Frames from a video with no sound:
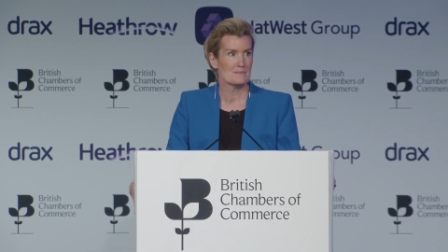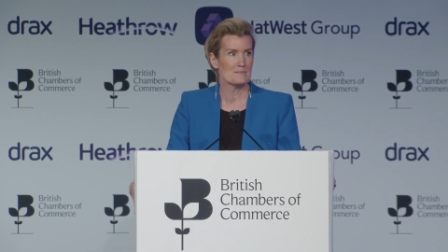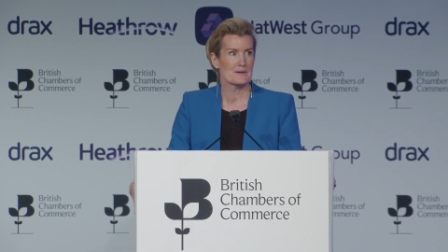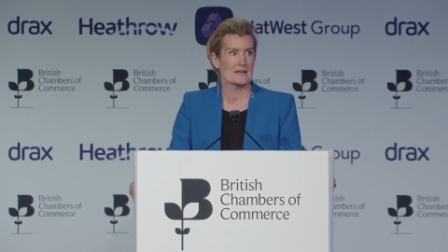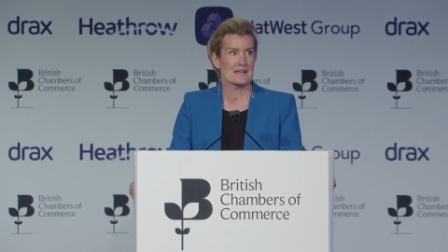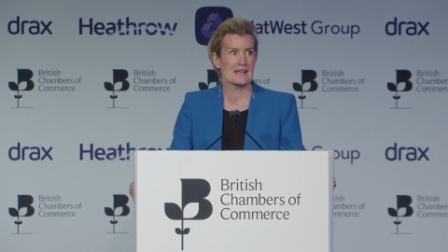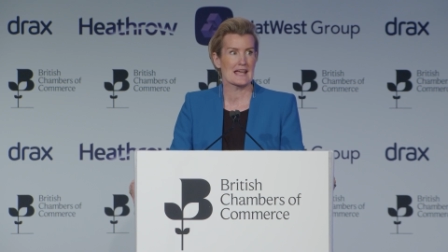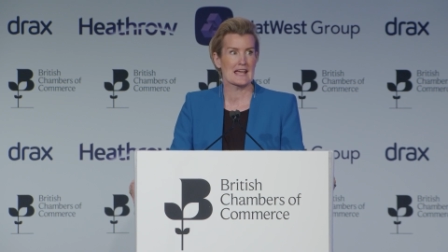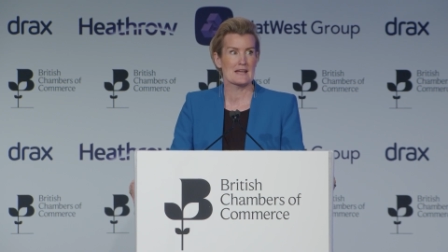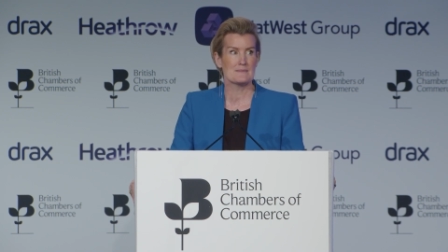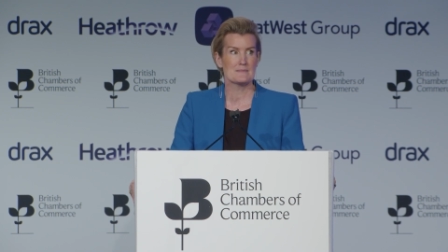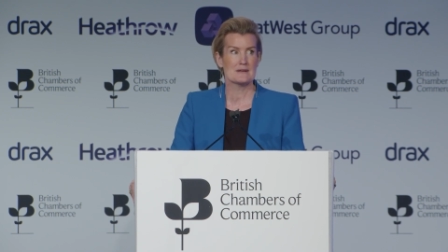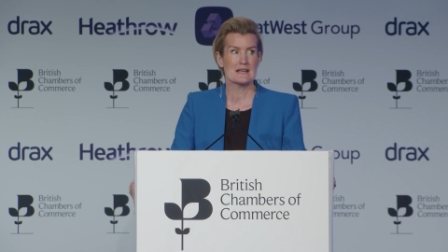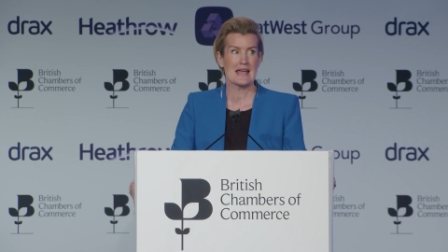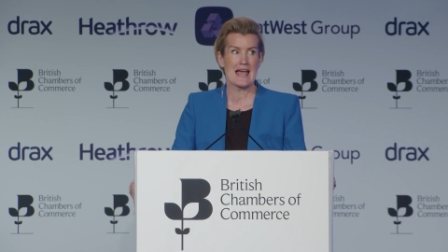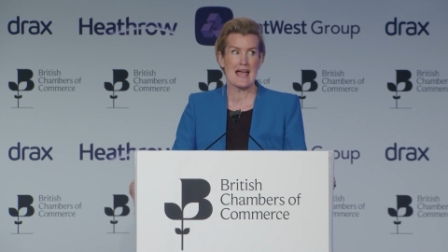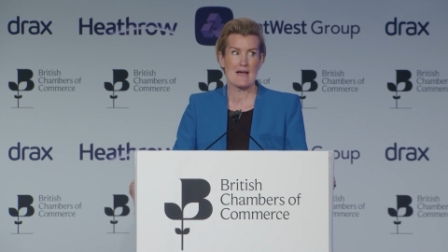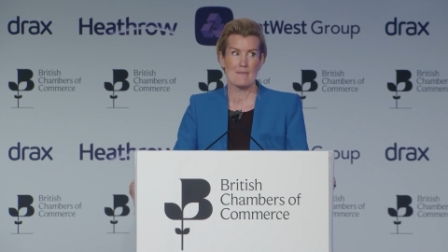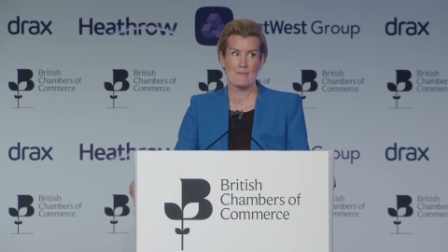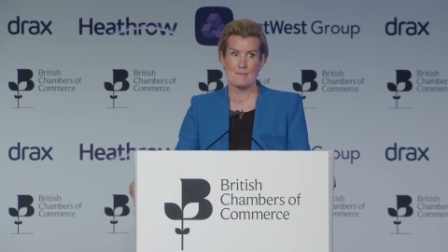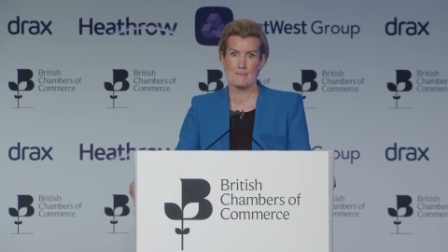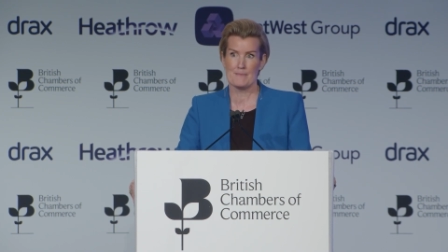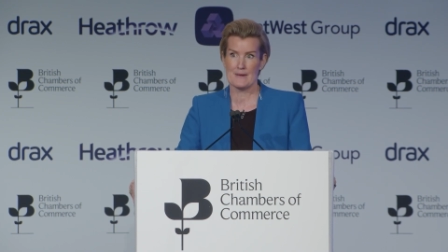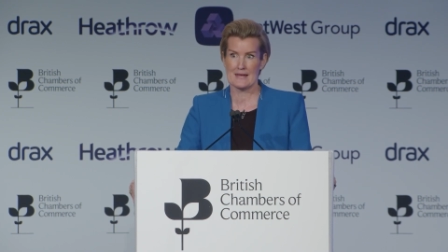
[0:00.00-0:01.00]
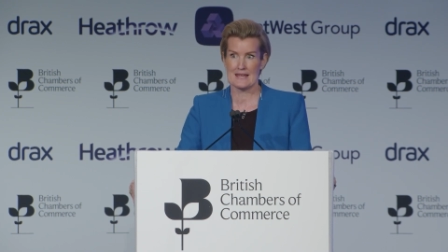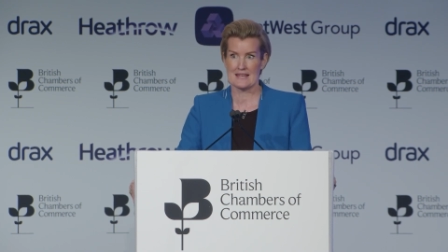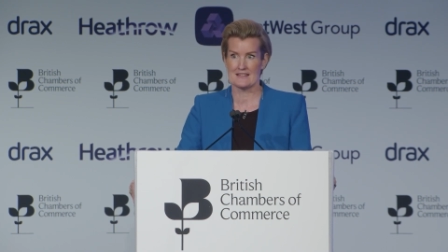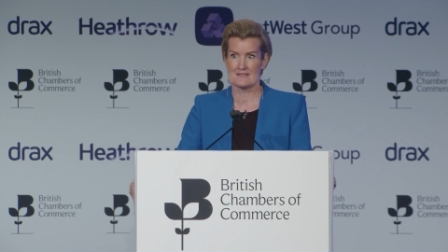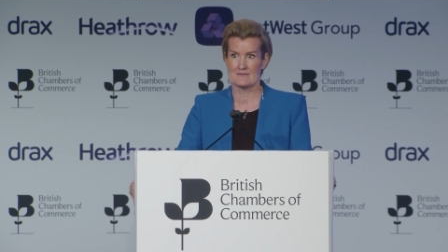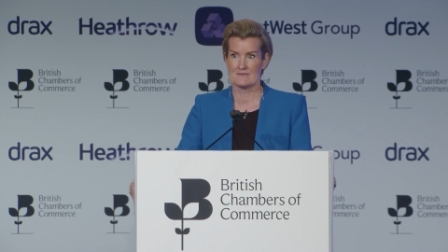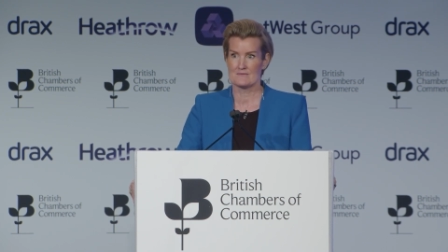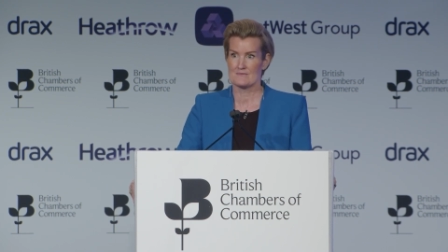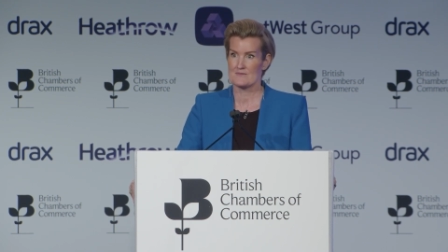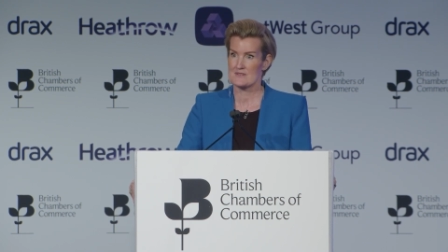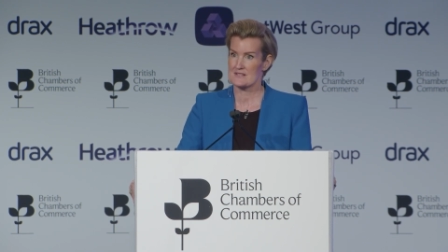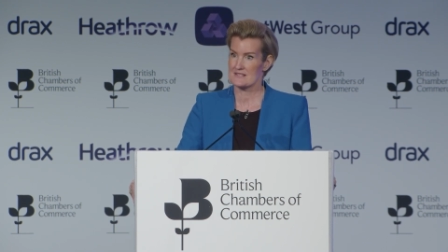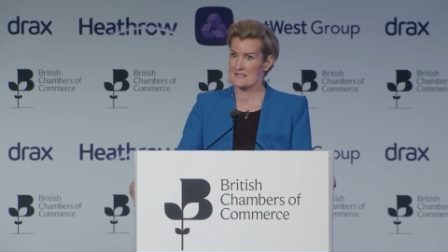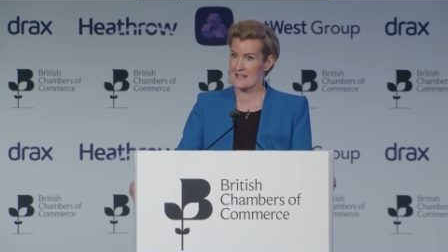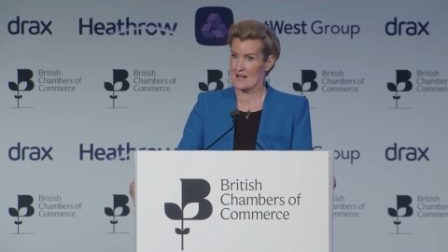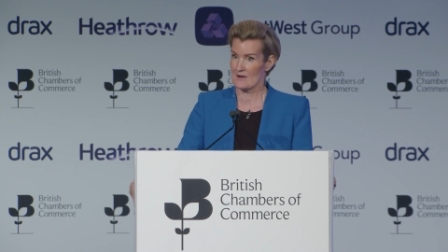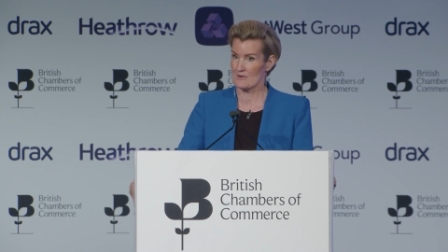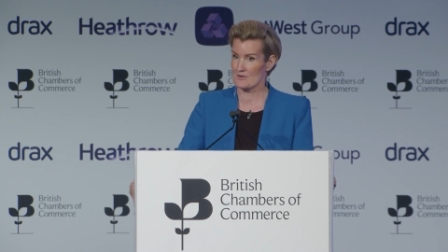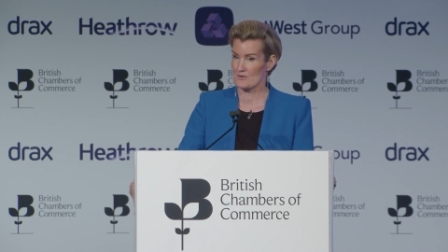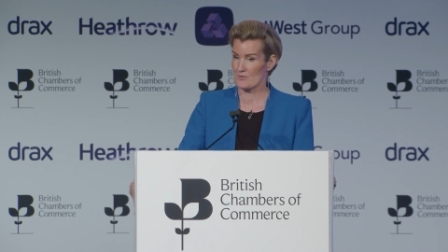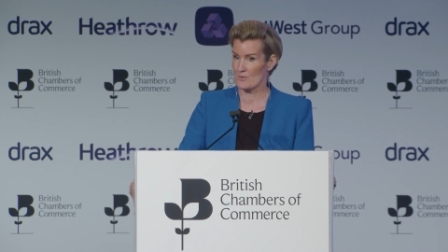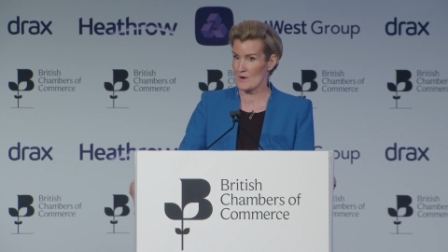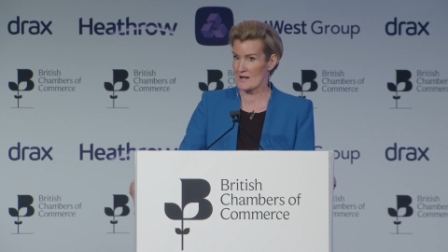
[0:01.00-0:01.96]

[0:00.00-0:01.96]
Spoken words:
became an MP for South